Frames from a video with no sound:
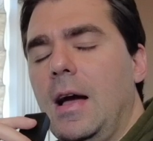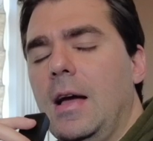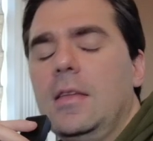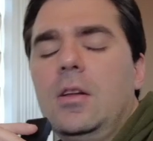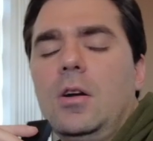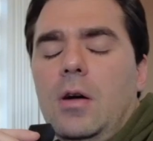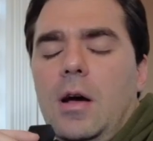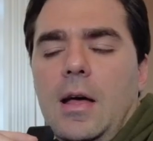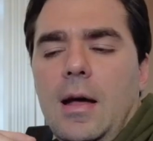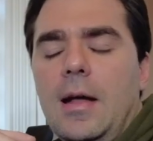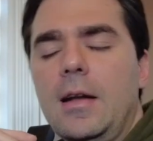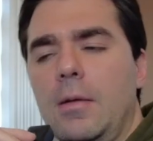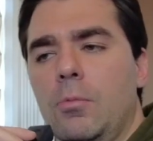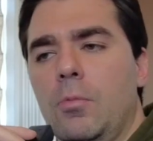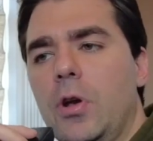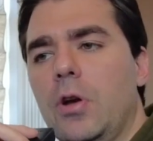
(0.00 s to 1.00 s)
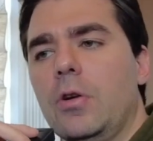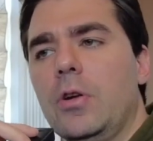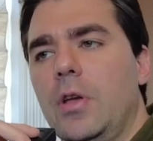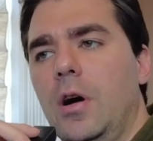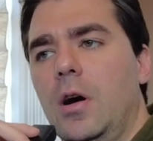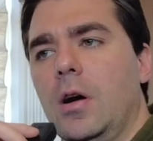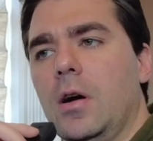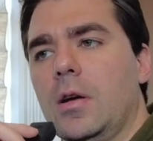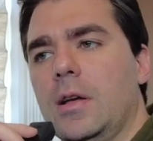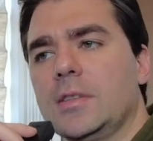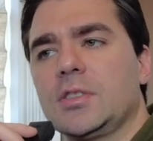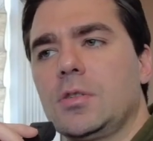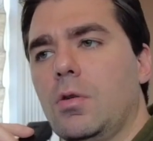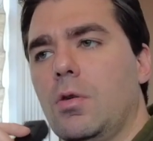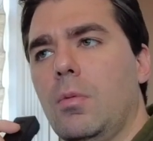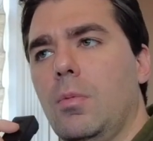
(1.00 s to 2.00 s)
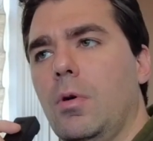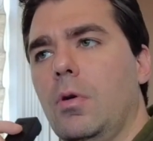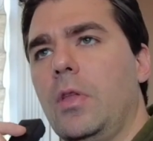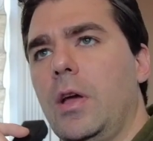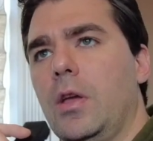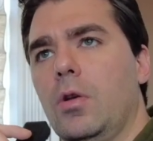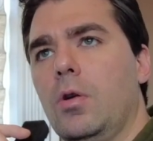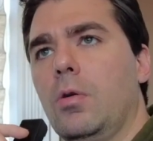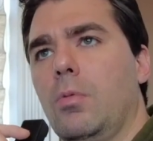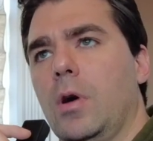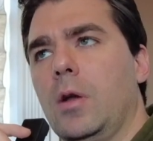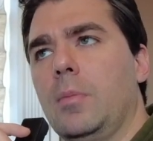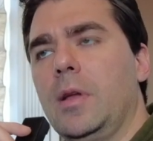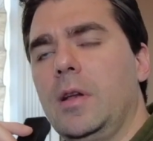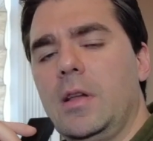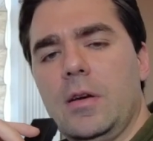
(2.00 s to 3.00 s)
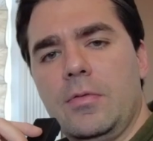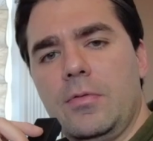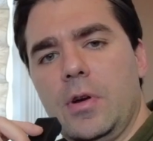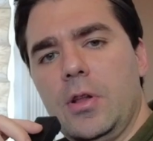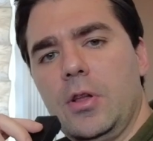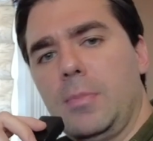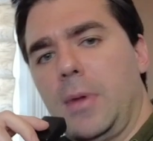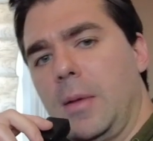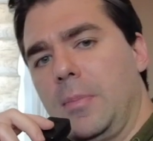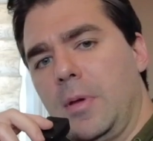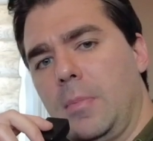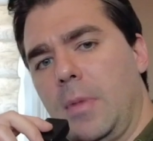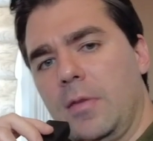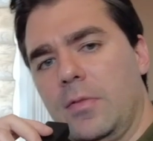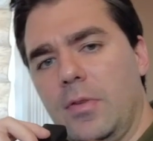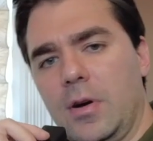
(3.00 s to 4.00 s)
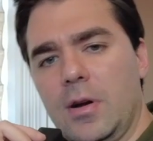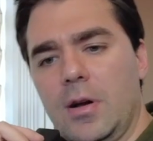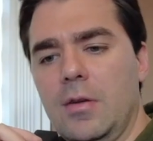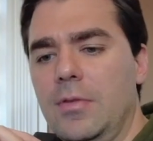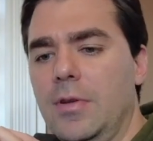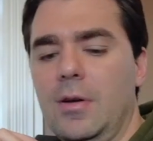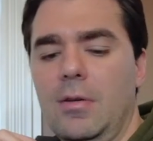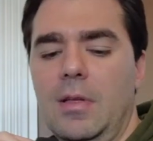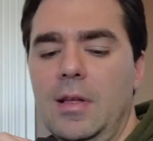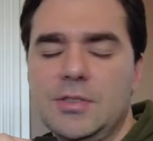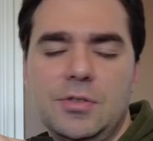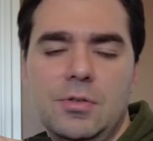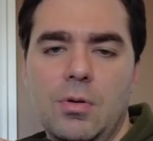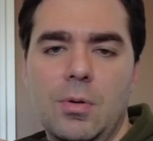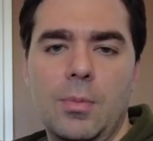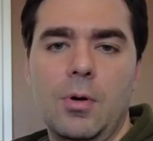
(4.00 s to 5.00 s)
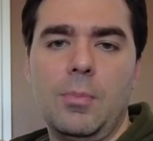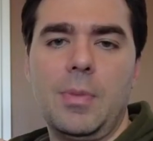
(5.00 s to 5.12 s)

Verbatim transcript: you know, at, when you're young, it's normal that you don't want to be different. You might be made fun of. You know, that's normal.